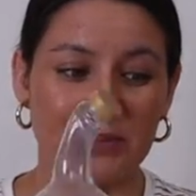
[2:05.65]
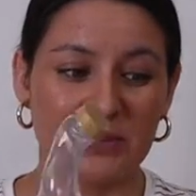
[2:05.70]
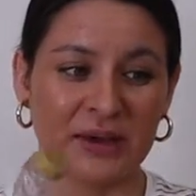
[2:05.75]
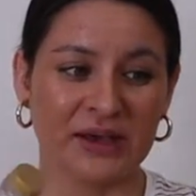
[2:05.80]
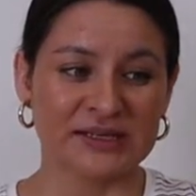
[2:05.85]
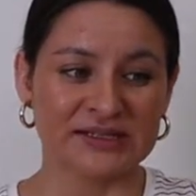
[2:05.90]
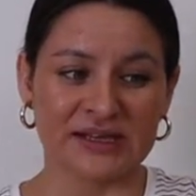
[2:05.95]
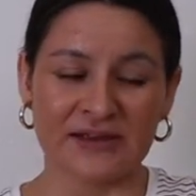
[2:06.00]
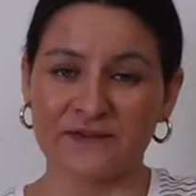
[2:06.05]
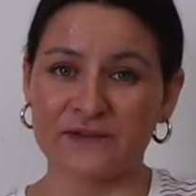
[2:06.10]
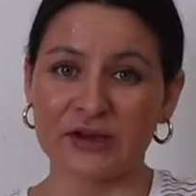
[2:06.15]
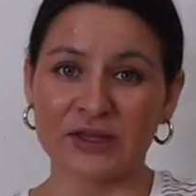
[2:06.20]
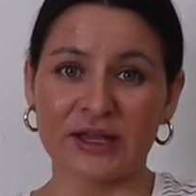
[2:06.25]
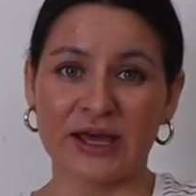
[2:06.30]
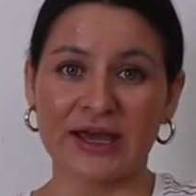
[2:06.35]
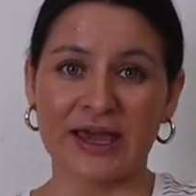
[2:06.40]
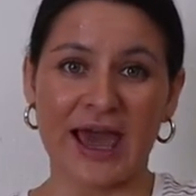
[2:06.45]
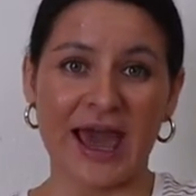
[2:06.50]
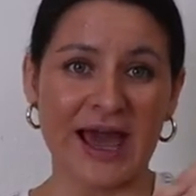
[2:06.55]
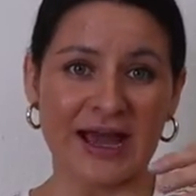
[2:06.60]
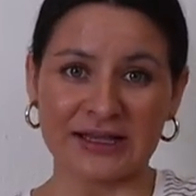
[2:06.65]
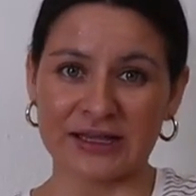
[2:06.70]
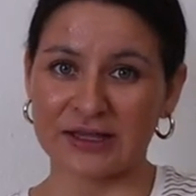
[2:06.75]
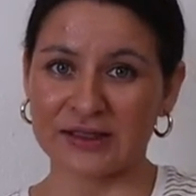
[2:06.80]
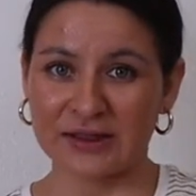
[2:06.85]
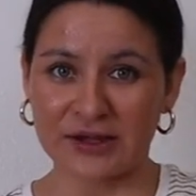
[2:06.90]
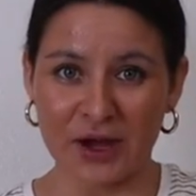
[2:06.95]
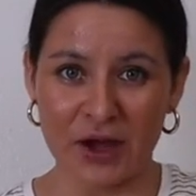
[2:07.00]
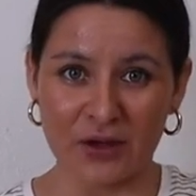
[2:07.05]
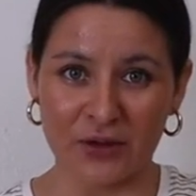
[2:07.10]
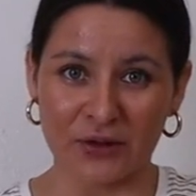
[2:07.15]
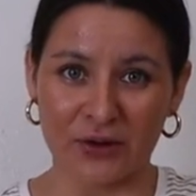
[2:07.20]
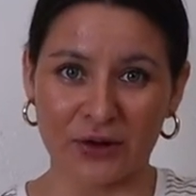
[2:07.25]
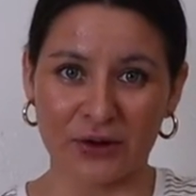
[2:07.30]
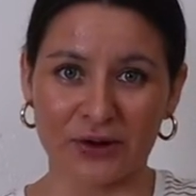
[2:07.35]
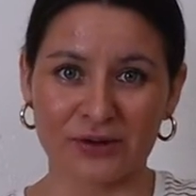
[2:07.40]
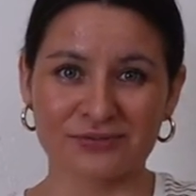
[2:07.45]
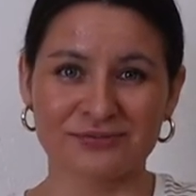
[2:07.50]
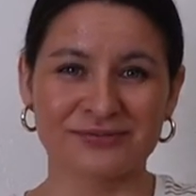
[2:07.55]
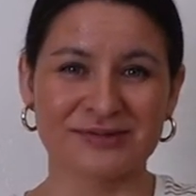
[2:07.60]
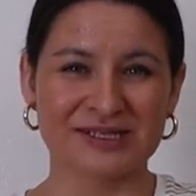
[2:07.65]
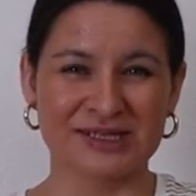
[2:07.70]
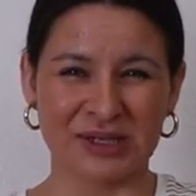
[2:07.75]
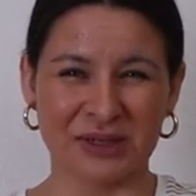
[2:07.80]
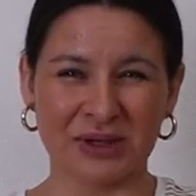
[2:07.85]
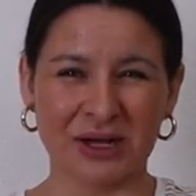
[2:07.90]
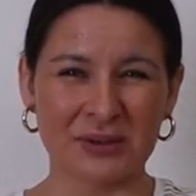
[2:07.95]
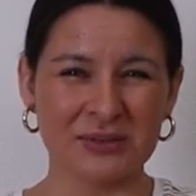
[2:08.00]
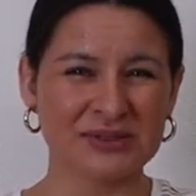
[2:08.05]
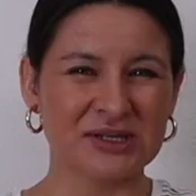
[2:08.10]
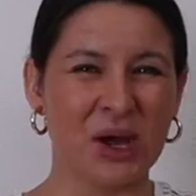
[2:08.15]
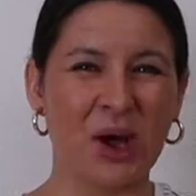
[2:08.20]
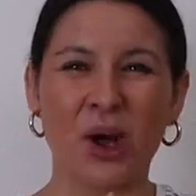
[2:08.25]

because I feel like adding the other syrups